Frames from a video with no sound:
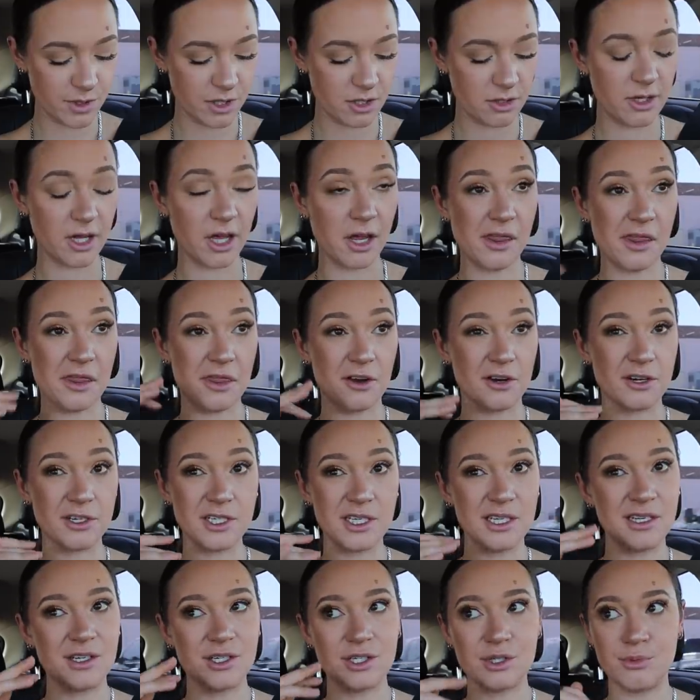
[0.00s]
be there in like
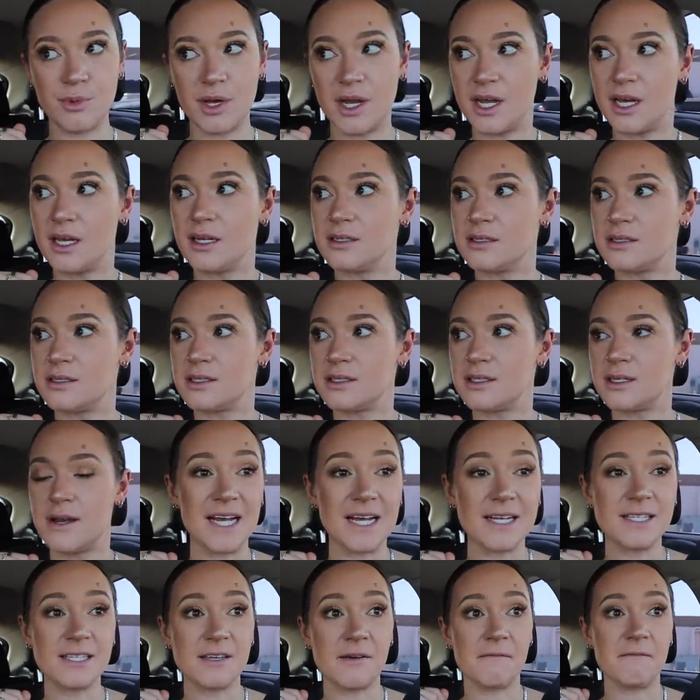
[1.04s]
13-ish minutes.
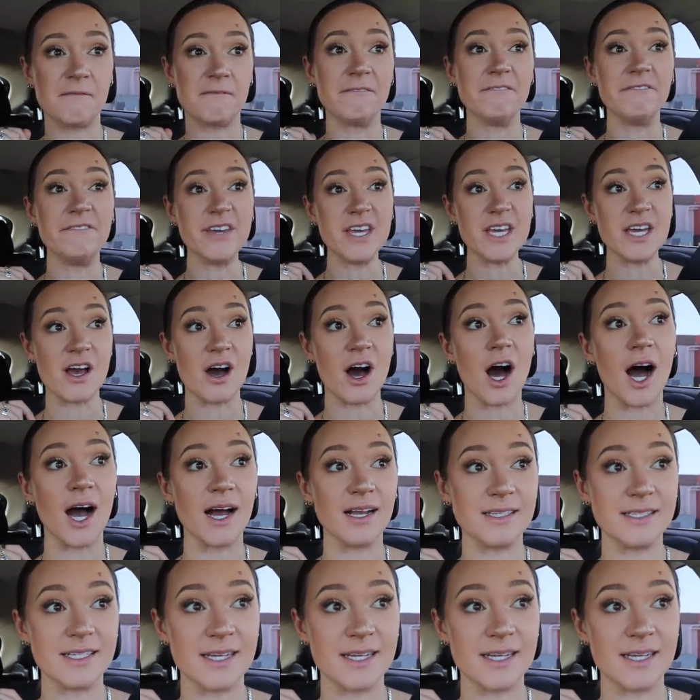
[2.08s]
It's v hot